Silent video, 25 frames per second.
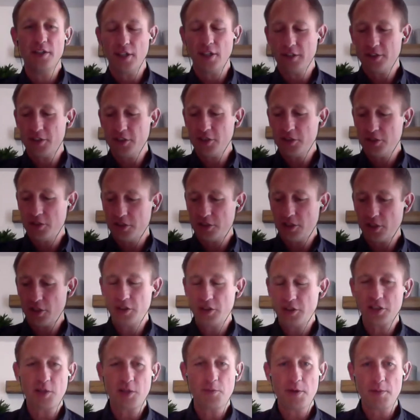
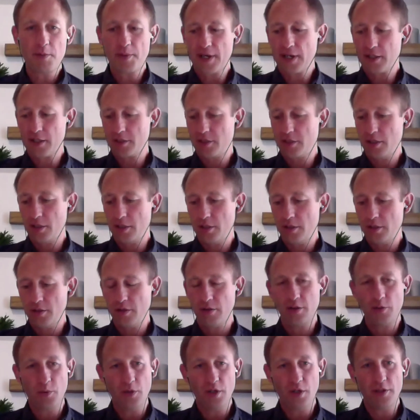just coming back to
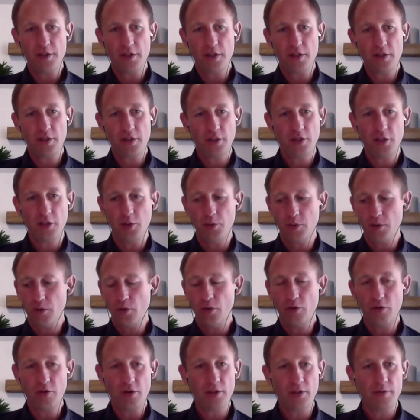the work that you and
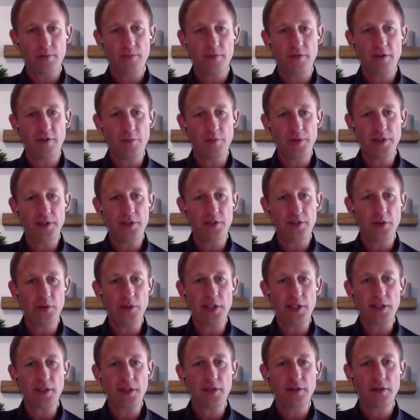Laura have been
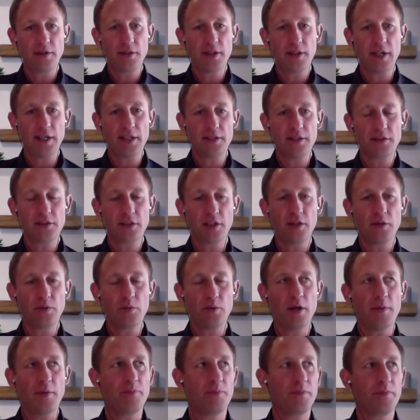doing then. So
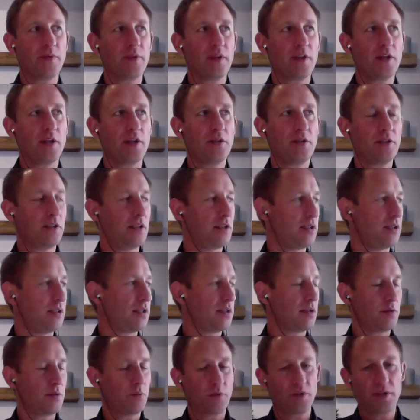one
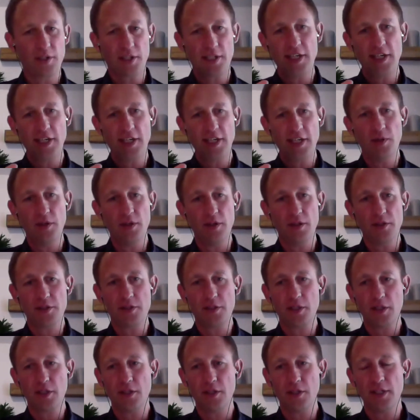of the key words
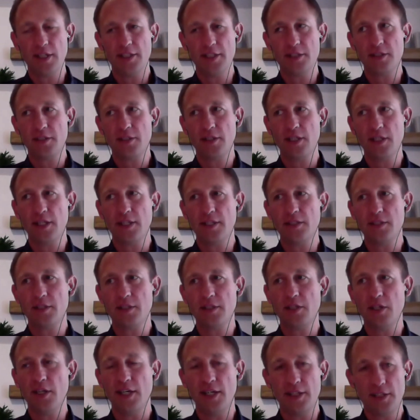that is
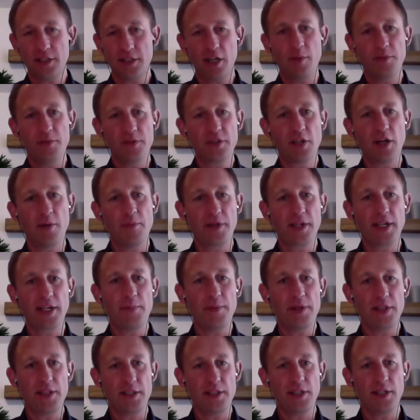you hear time and time
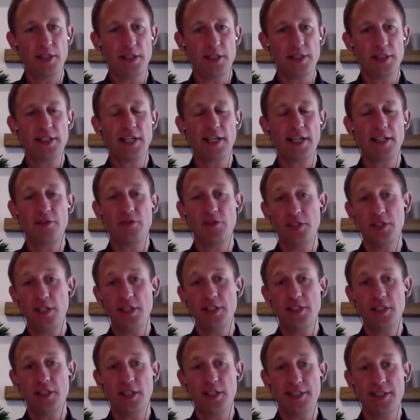again in the sector
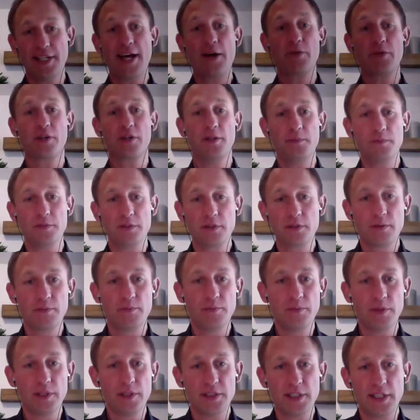is outcomes,
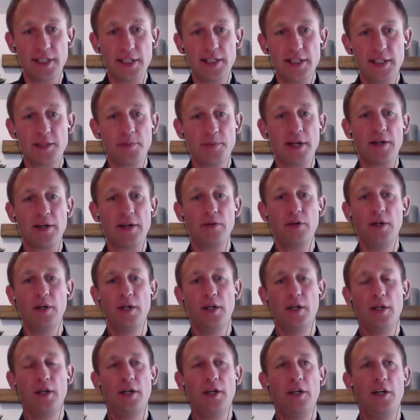isn't it? It's about,
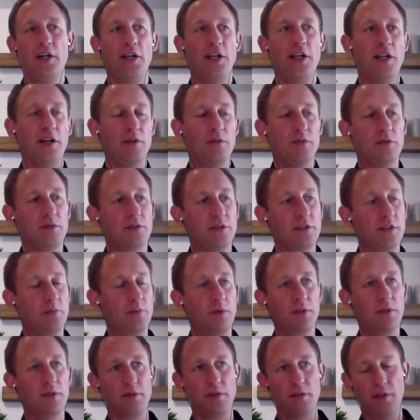
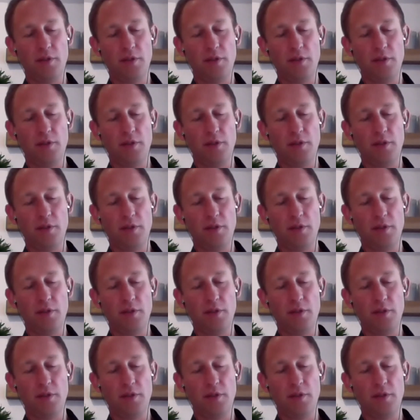someone